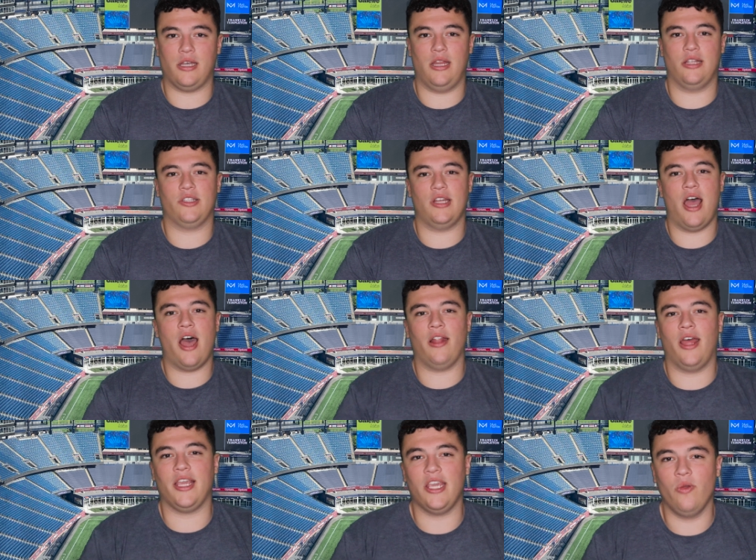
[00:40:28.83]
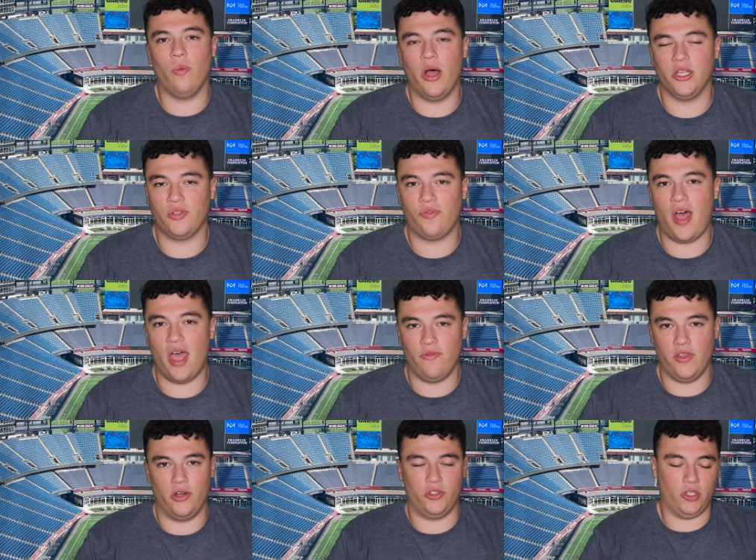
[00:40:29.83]
it's not like he was 5
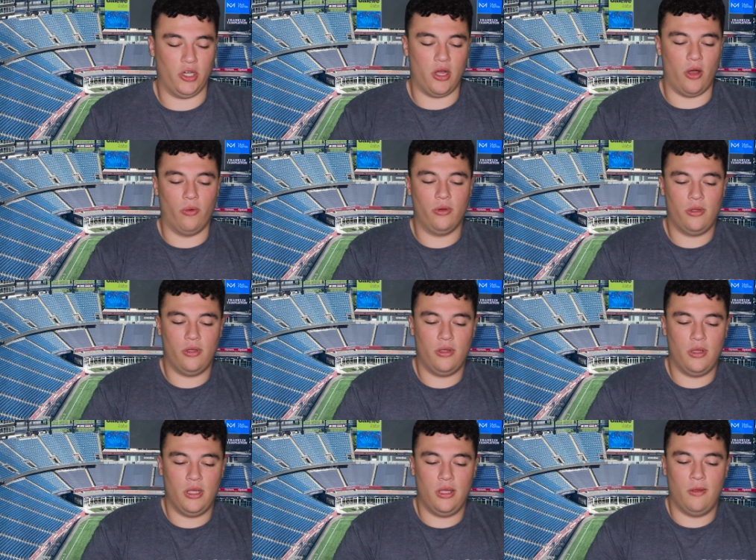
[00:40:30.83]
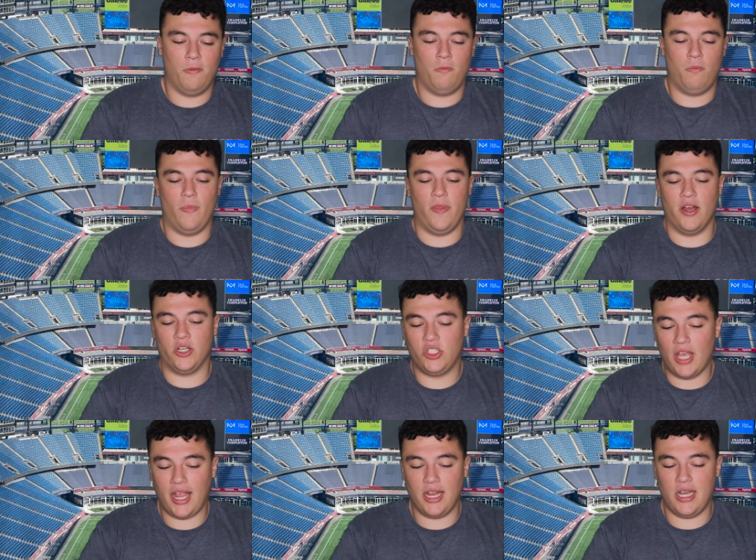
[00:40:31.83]
years ago. Their
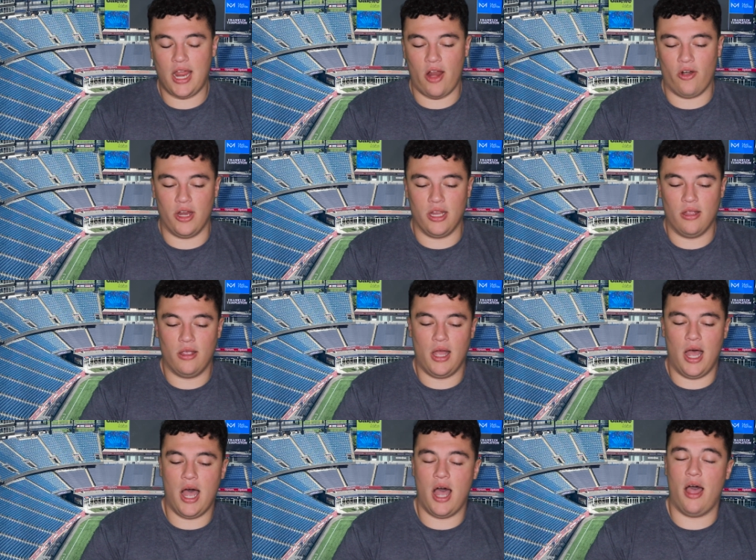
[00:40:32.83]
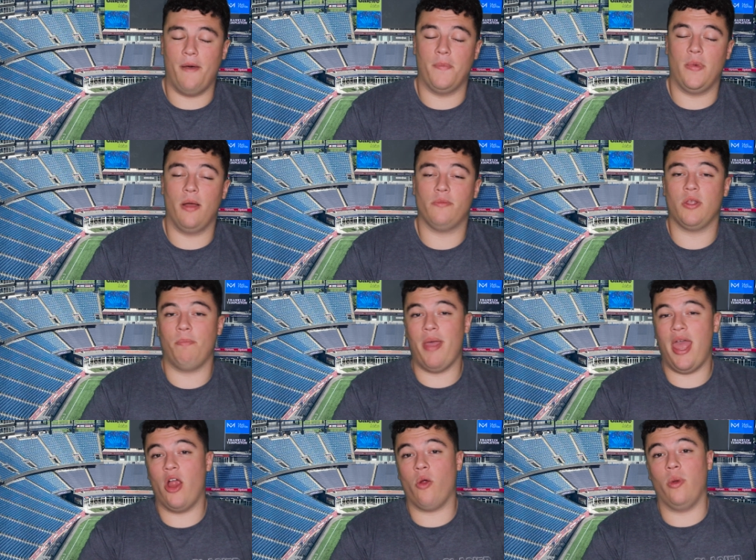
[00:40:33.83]
secondary, to
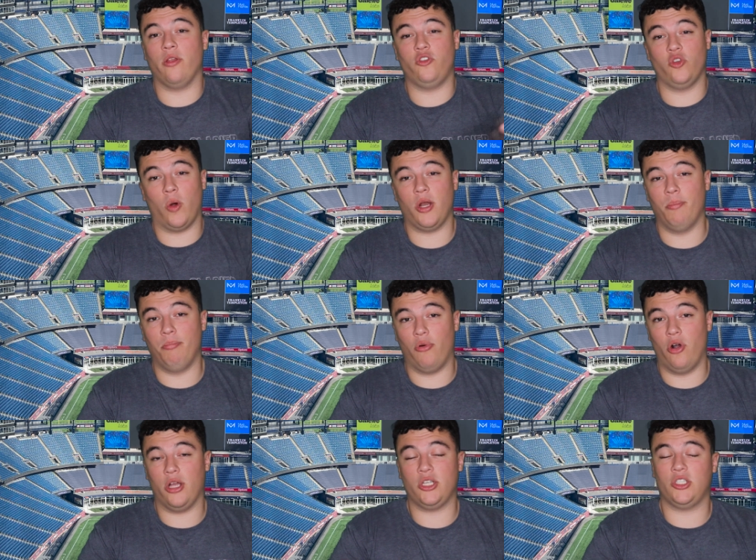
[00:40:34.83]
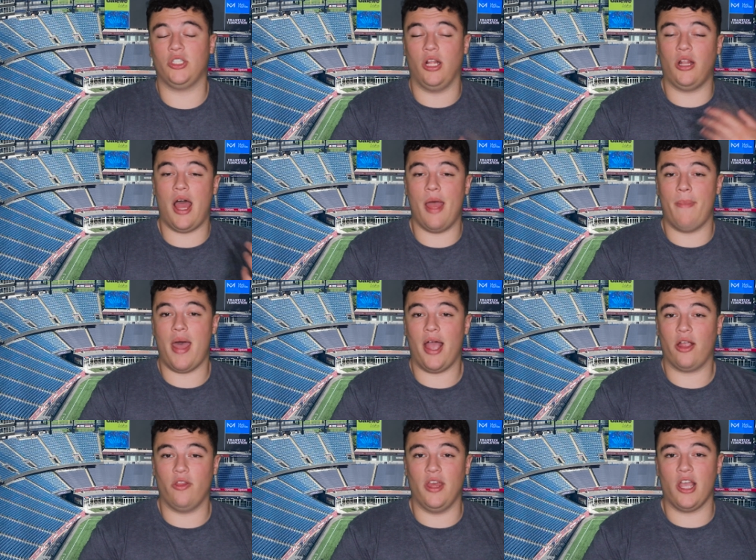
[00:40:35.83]
pair with Jordan Brooks, the
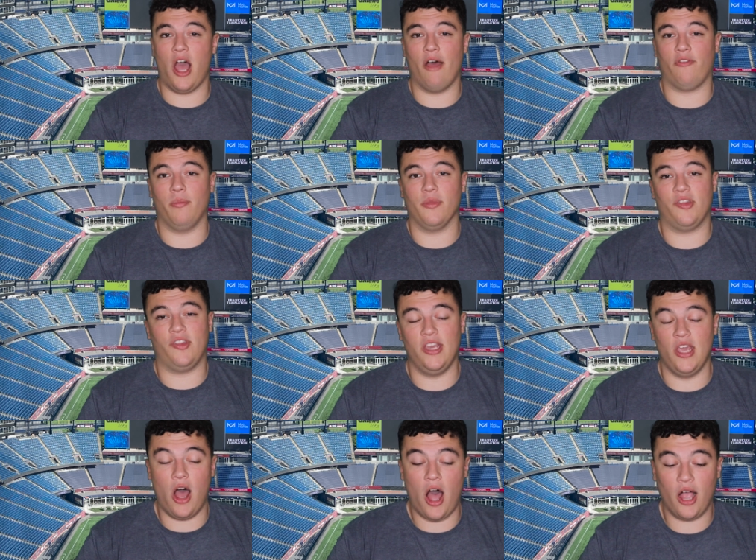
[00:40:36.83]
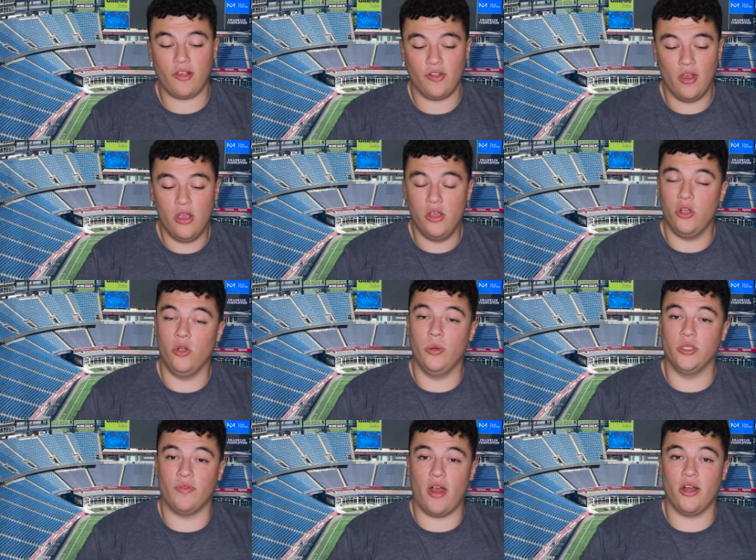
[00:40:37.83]
linebacker they got from the Seahawks, who
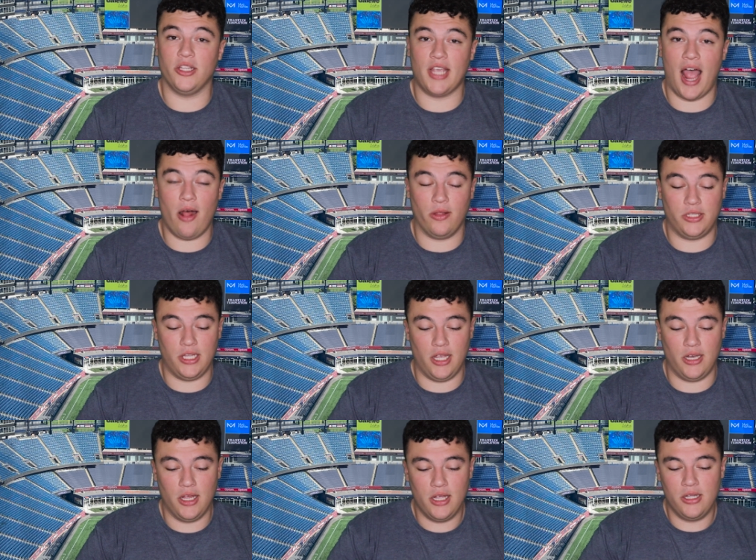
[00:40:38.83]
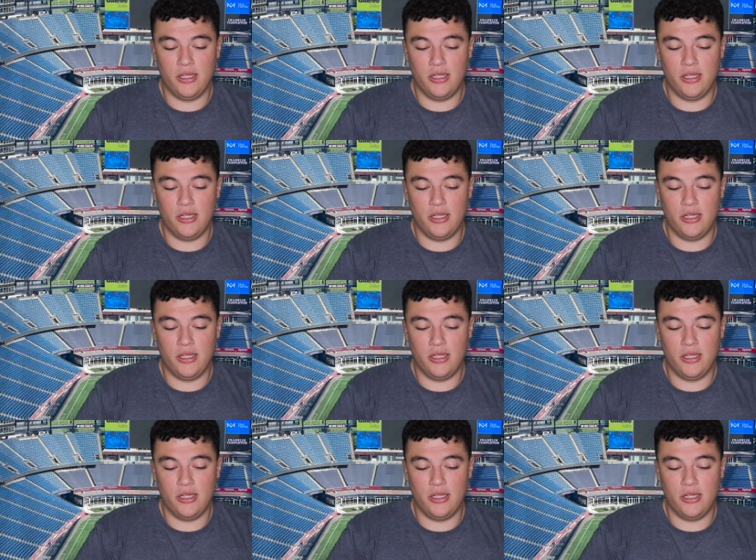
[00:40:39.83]
is very talented.